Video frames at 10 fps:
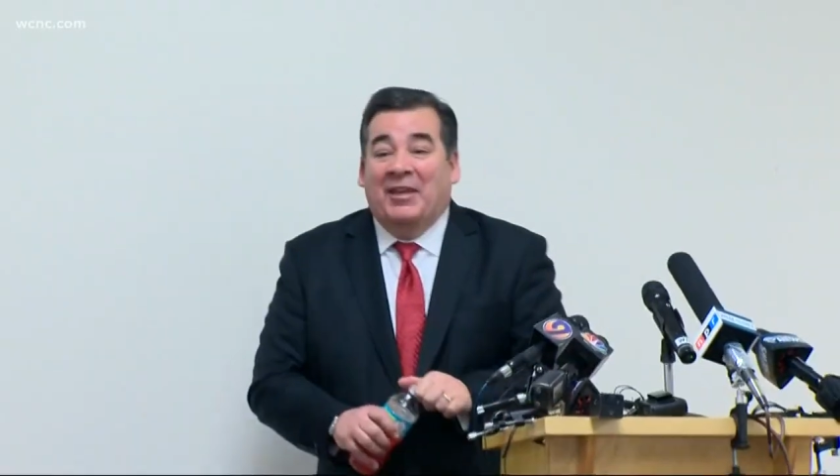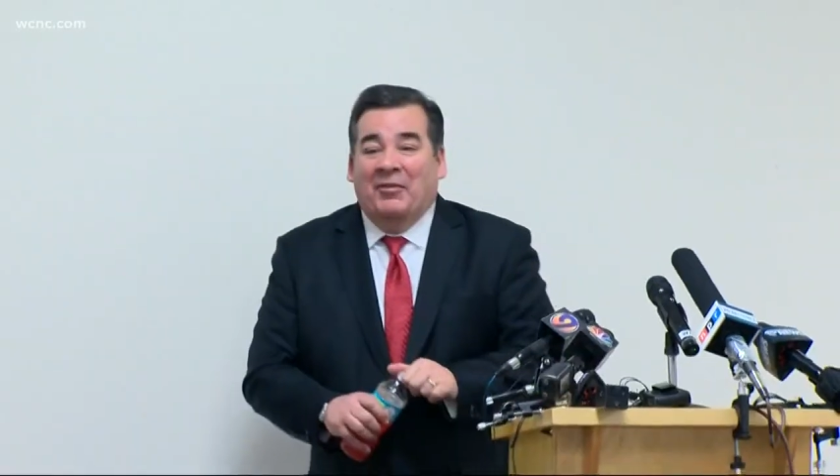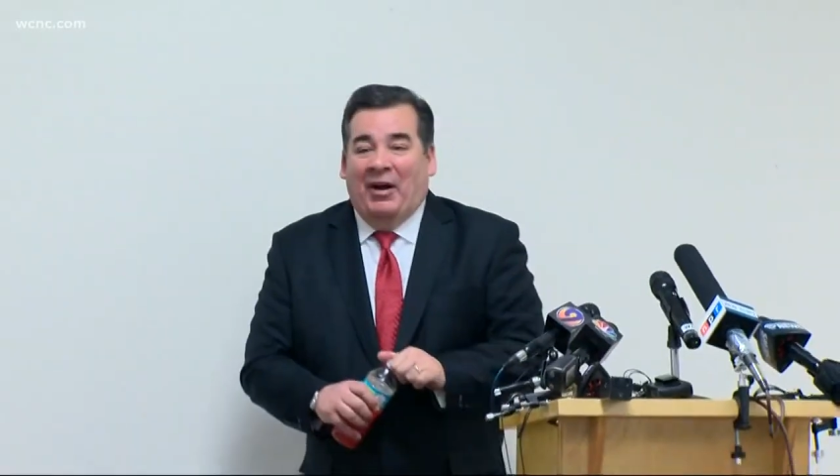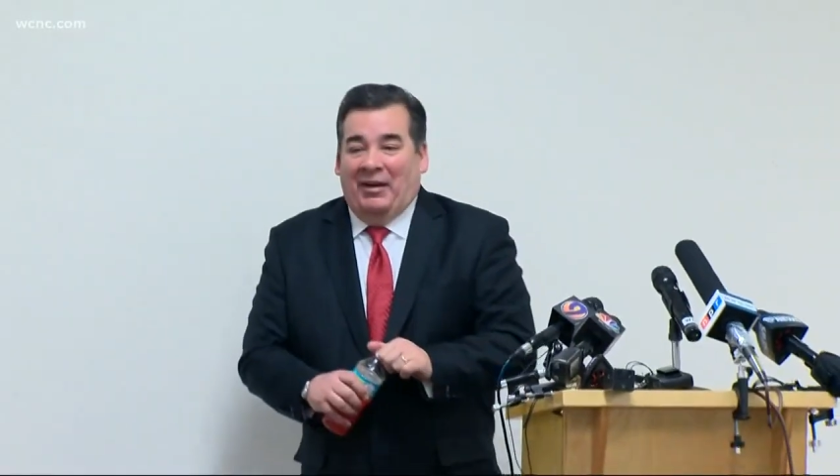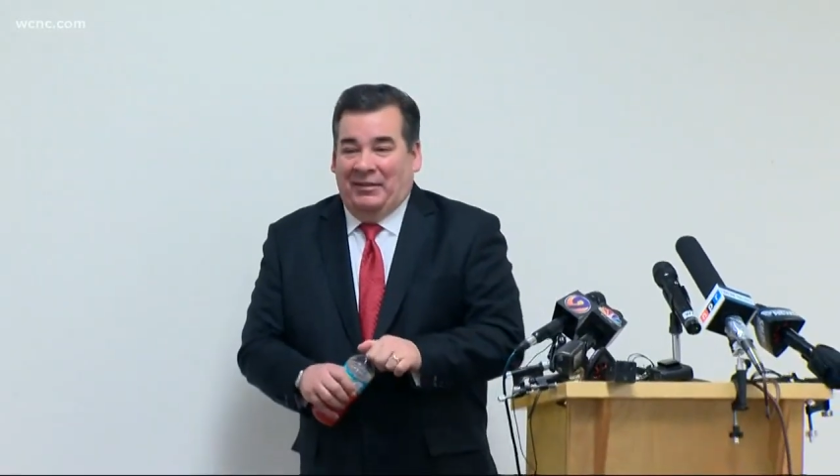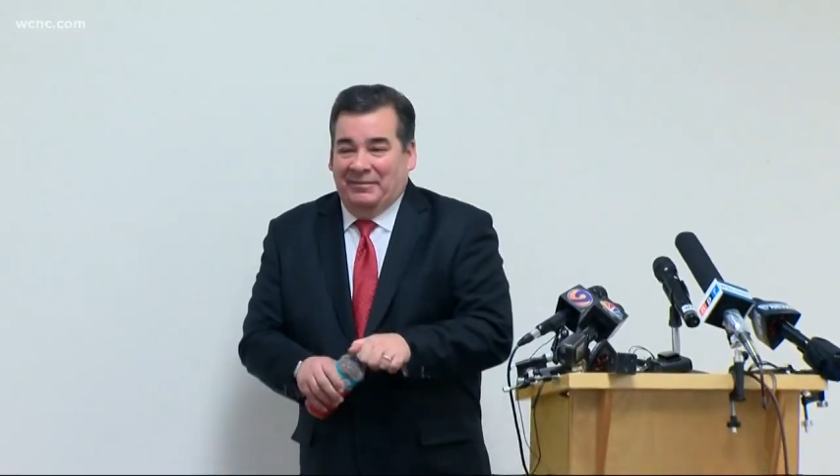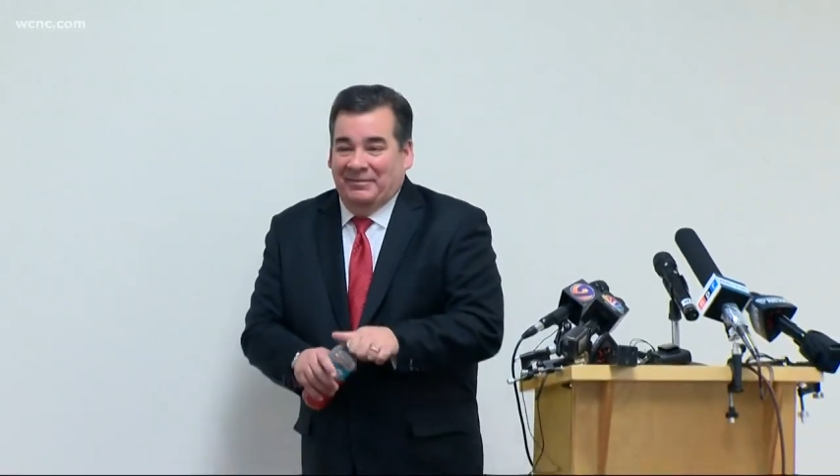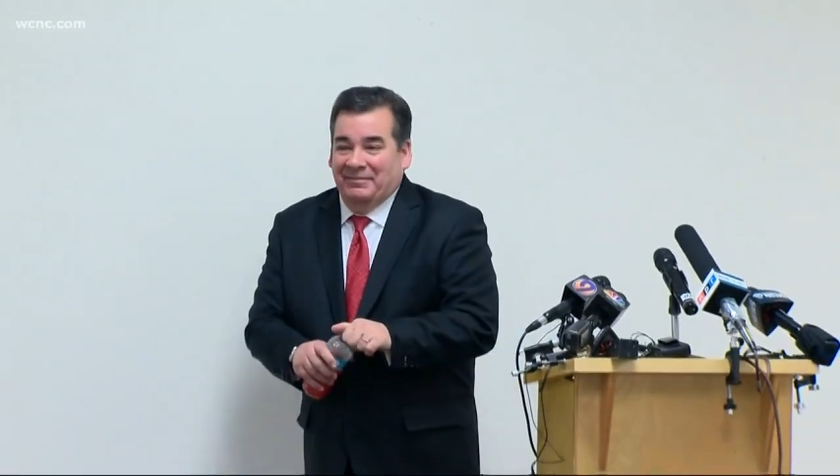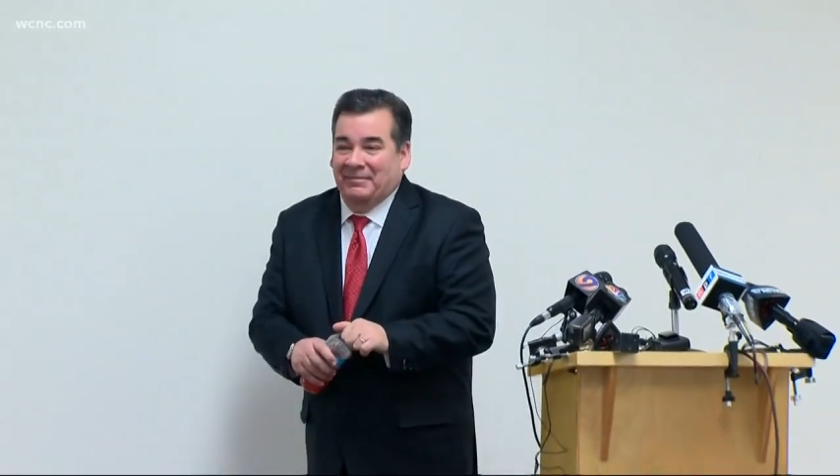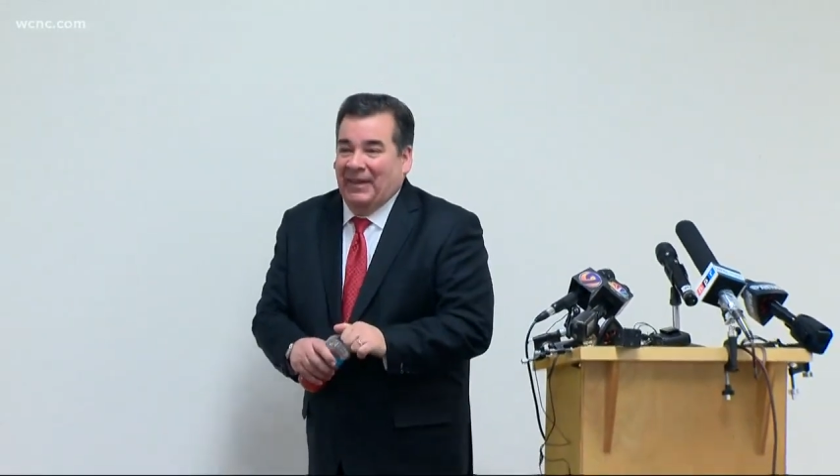the suspension
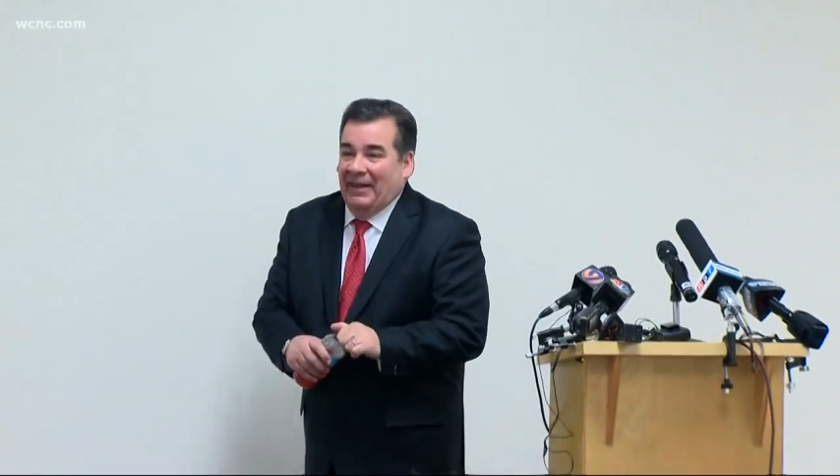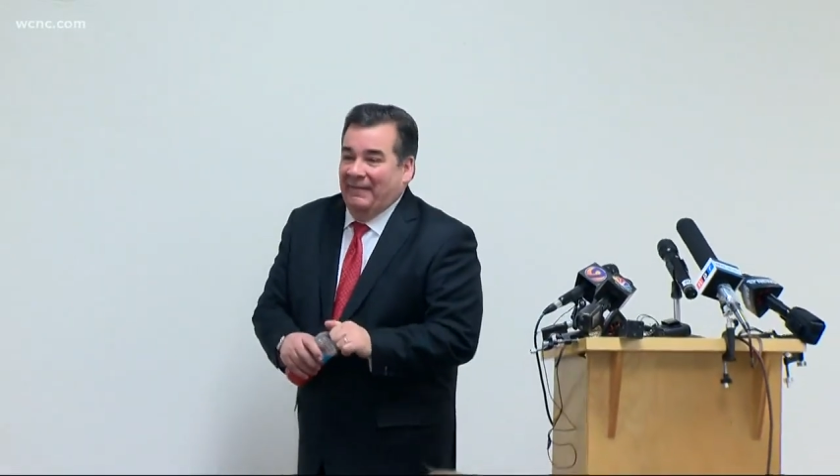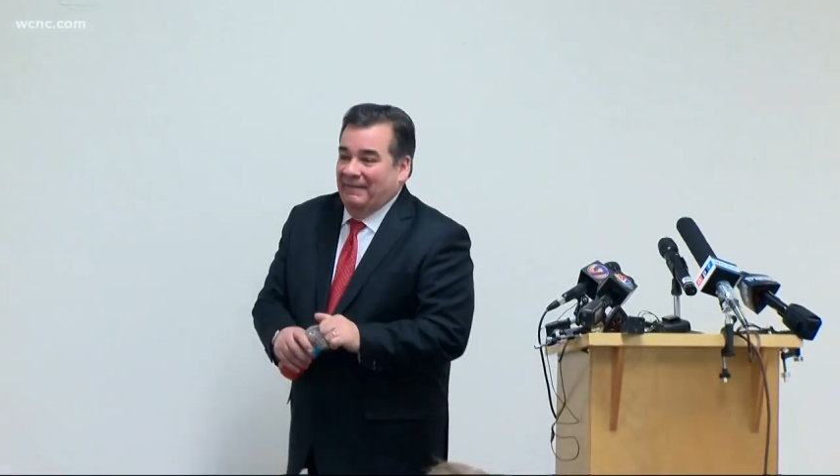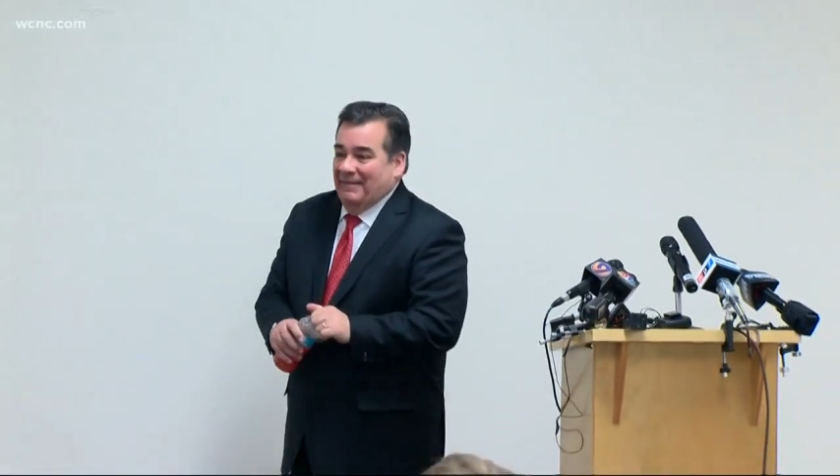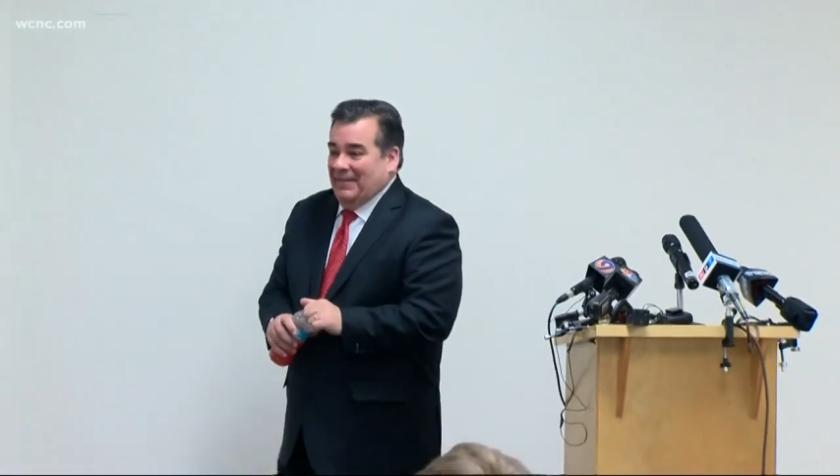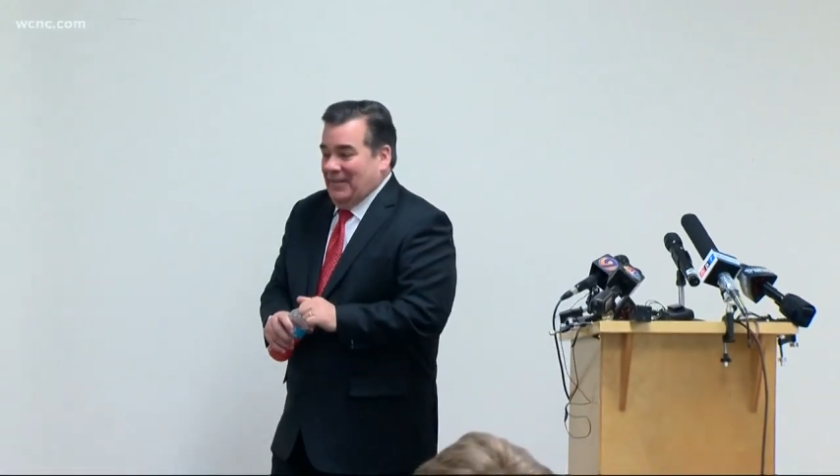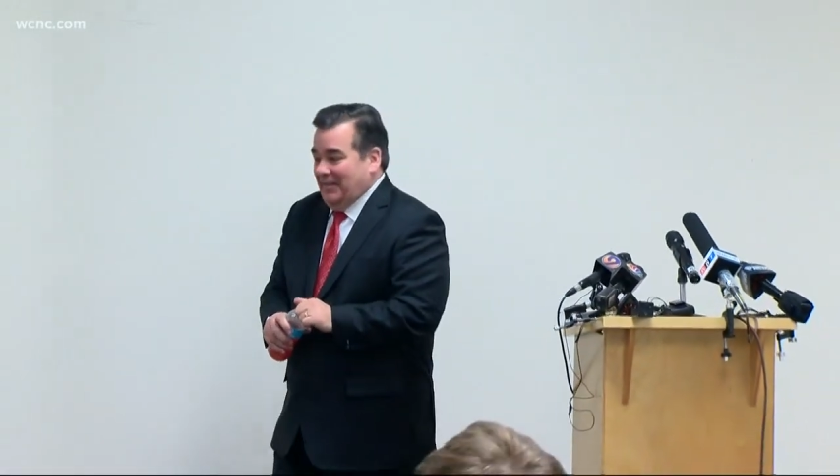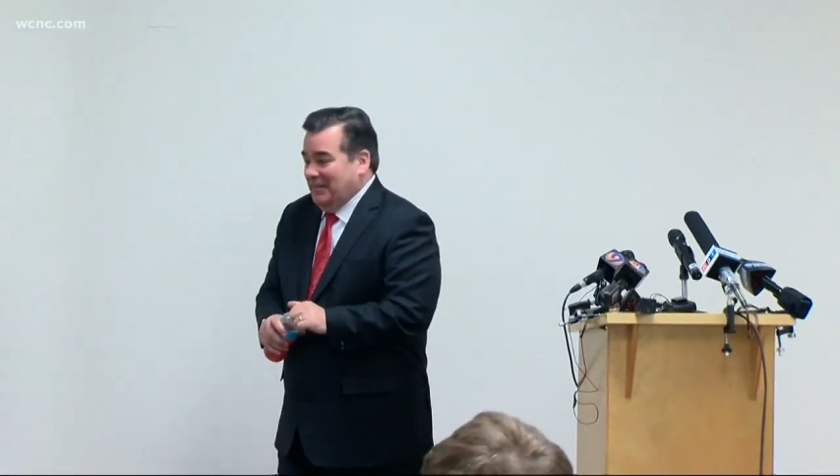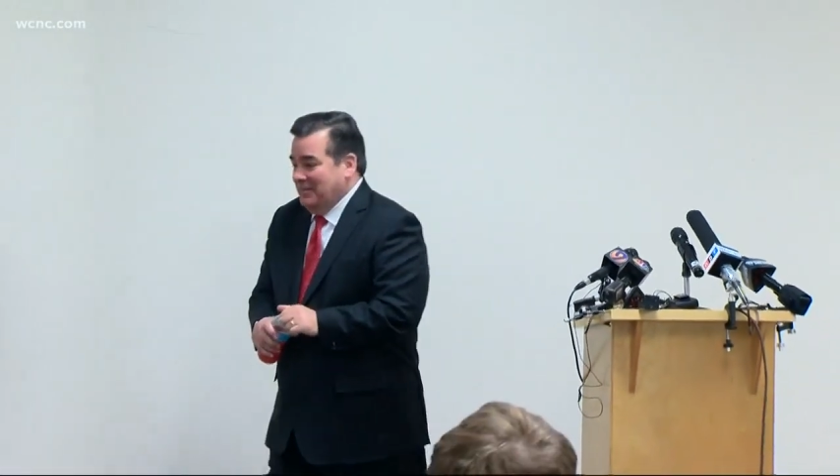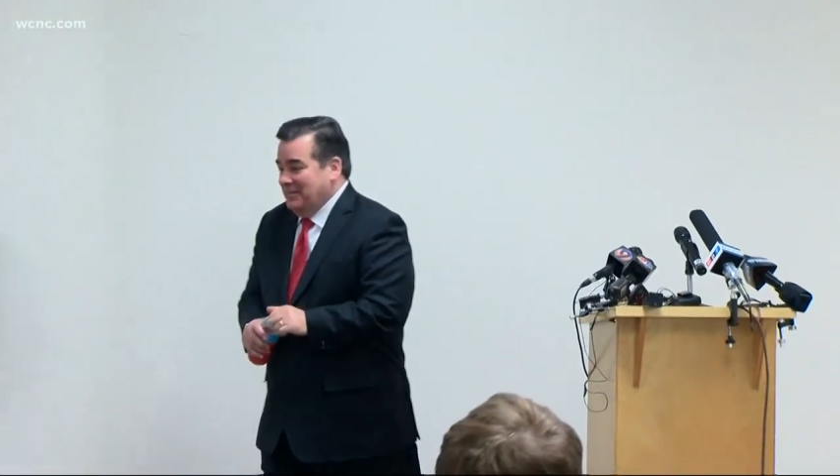will be, but
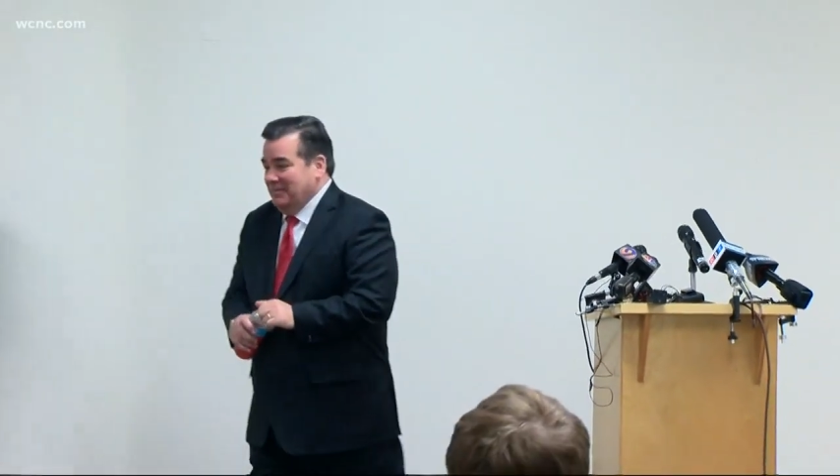says